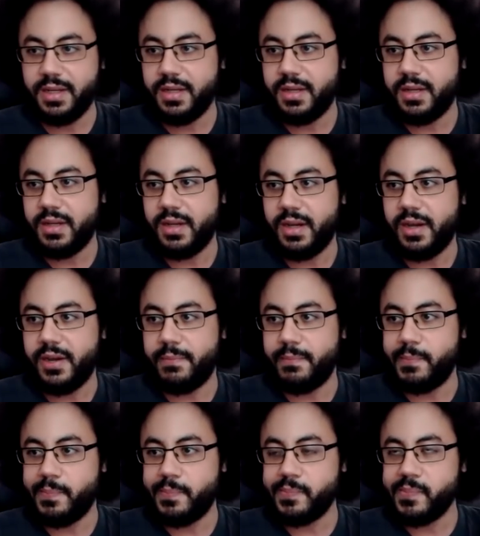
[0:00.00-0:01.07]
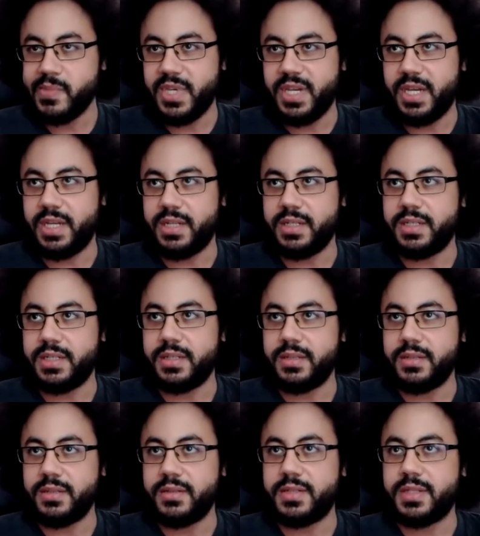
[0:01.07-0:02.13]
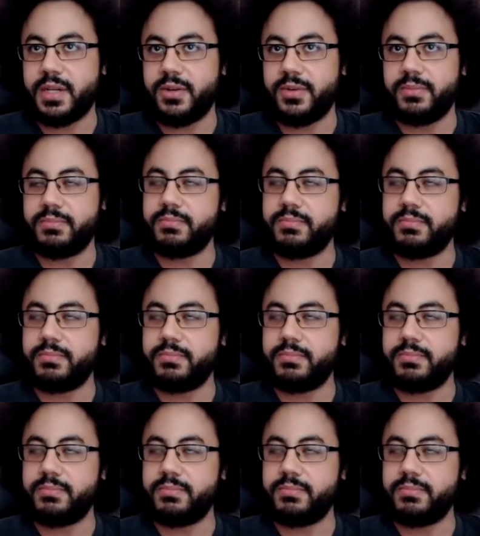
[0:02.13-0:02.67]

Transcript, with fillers: Um, and so